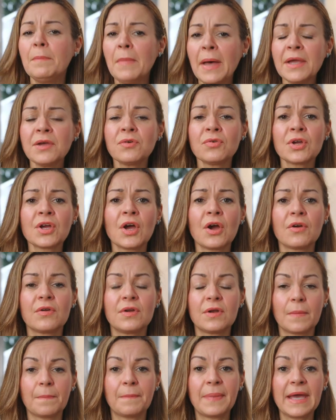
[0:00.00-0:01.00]

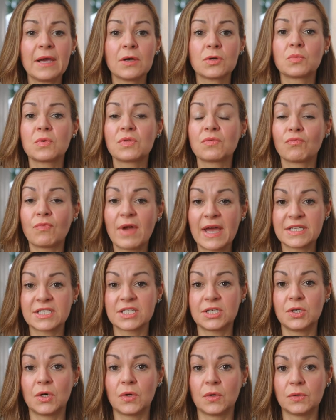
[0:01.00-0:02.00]
Microcurrent paired with
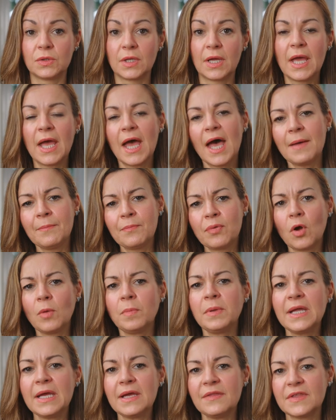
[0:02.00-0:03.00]
retinol, and
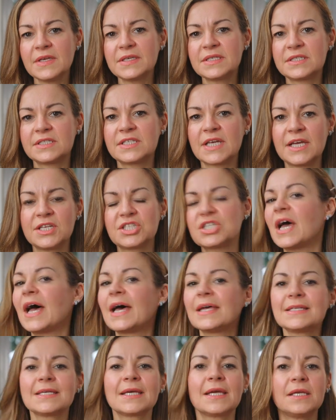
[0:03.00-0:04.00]
probably at this stage
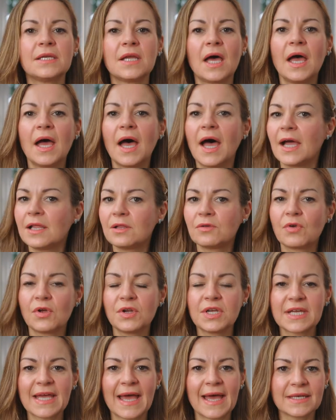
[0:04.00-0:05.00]
adding in
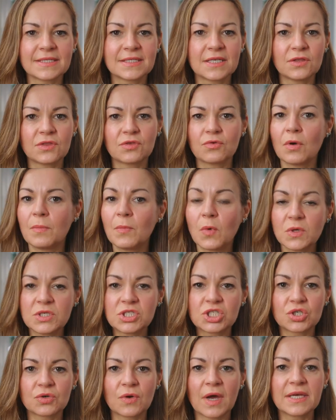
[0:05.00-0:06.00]
hyaluronic acid through a
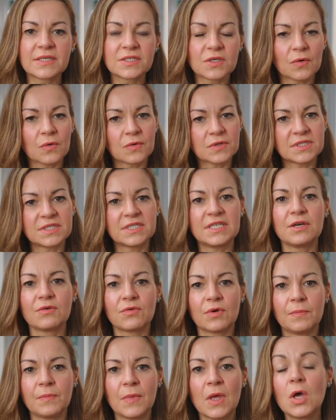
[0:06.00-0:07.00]
moisturizer or
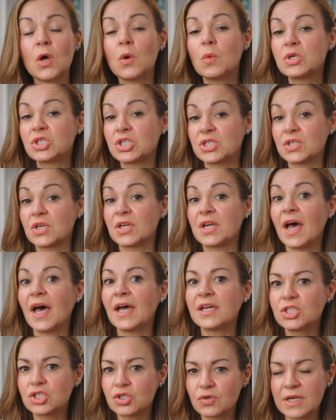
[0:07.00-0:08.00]
serum, which is going to
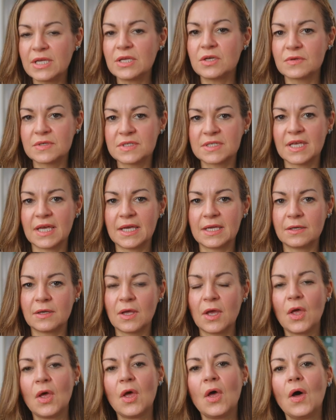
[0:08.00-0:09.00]
hydrate your skin,
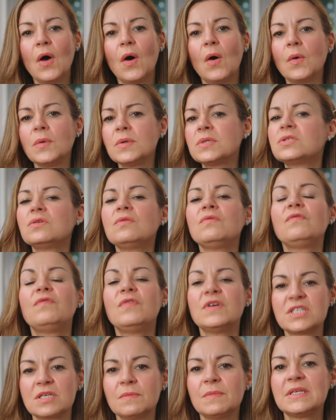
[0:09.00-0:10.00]
also
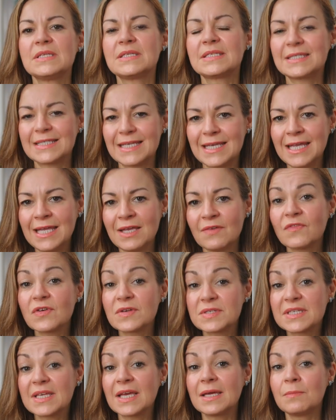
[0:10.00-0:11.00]
vitamin C for
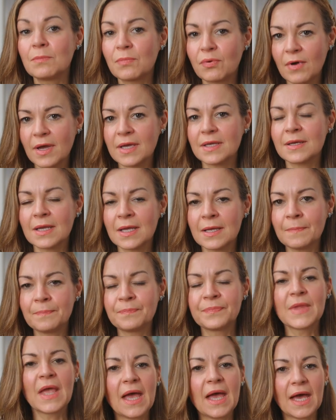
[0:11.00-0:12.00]
skin brightening.
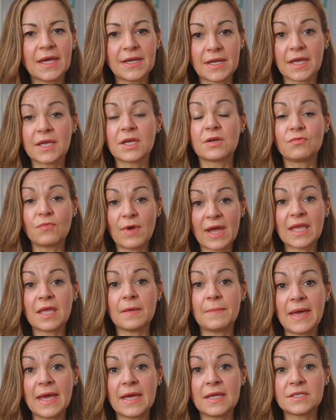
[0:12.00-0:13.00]
And I can
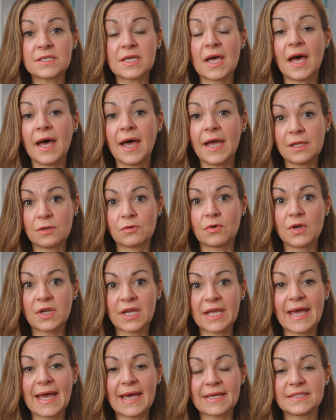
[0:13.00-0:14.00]
recommend a
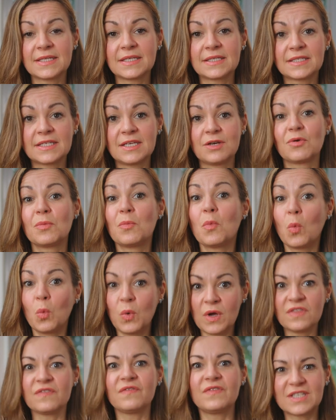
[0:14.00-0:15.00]
hyaluronic acid serum
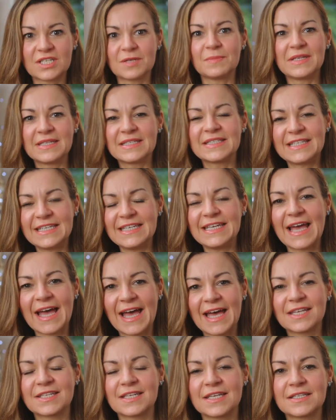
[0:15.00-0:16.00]
with vitamin C
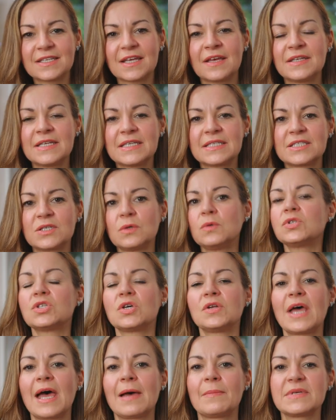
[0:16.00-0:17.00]
added, and it's sold
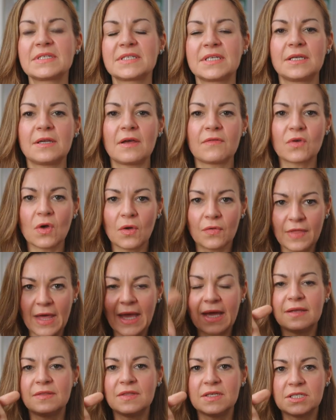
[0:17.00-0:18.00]
on Amazon. I've got
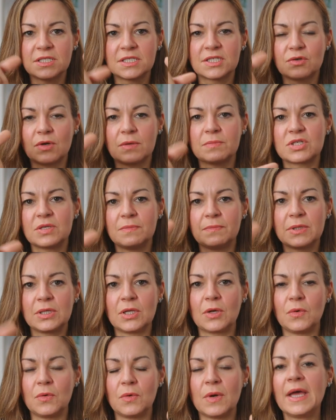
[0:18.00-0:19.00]
that in the description
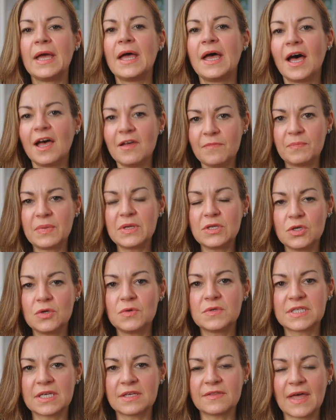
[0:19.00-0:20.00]
below. I've been
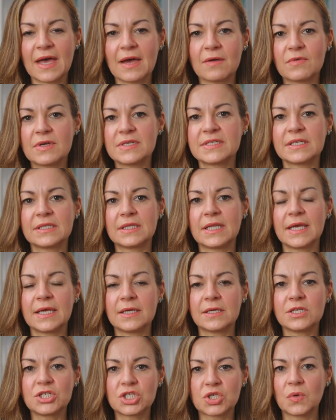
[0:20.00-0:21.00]
using that recently
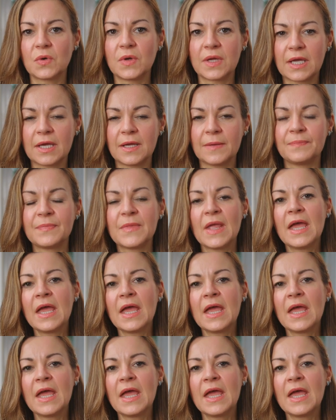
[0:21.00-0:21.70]
and enjoying it.